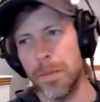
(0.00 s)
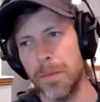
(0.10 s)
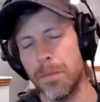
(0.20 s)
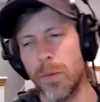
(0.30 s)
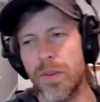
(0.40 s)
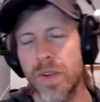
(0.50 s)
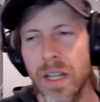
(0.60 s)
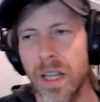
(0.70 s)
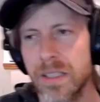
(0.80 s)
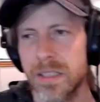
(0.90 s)
But we've got a
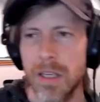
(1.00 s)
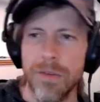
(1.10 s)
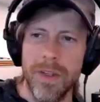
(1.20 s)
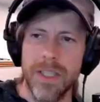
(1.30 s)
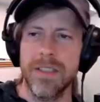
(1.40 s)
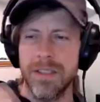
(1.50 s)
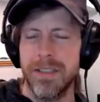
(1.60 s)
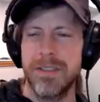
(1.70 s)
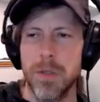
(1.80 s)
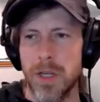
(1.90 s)
lot of stuff that
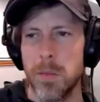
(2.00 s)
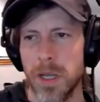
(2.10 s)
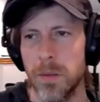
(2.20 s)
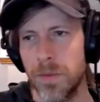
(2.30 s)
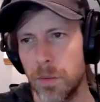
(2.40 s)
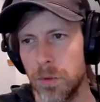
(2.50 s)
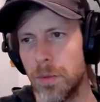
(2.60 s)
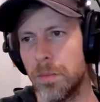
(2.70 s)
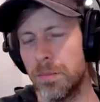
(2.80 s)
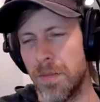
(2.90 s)
sort of coming up that
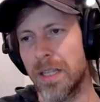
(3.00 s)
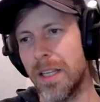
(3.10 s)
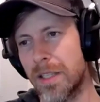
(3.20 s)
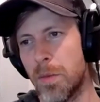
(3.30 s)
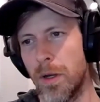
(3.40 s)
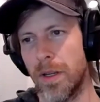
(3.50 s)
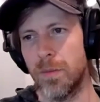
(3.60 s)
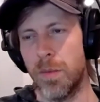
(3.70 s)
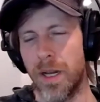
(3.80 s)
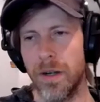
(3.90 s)
will make the experience
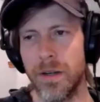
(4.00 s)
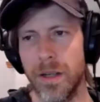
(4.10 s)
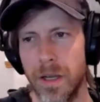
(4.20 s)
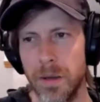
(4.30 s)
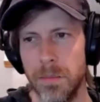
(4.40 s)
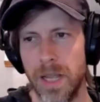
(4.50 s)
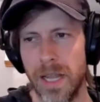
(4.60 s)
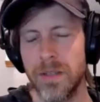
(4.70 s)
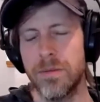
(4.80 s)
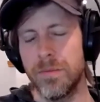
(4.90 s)
better.
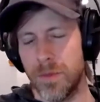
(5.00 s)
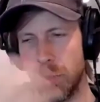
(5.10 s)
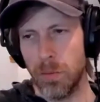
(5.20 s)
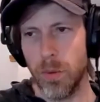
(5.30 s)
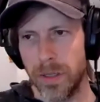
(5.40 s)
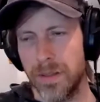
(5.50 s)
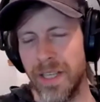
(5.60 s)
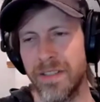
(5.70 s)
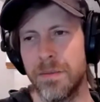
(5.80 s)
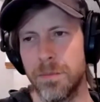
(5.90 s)
And to your point,
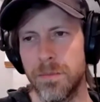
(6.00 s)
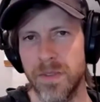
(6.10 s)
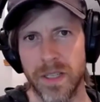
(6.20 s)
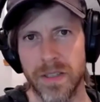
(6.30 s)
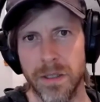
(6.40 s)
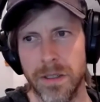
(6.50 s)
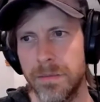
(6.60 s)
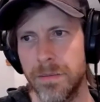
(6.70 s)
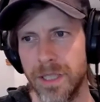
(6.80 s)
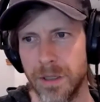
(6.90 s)
yes, sexier
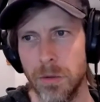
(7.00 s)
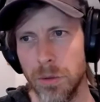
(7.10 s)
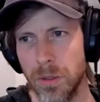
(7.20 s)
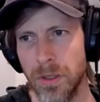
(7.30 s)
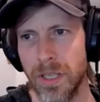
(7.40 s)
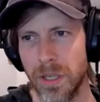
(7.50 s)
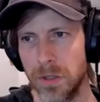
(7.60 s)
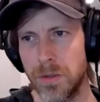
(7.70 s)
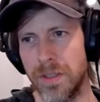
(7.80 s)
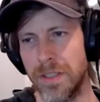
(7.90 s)
and cooler looking on the
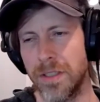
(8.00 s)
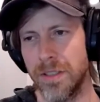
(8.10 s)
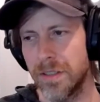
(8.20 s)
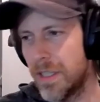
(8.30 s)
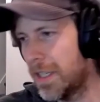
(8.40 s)
transitions,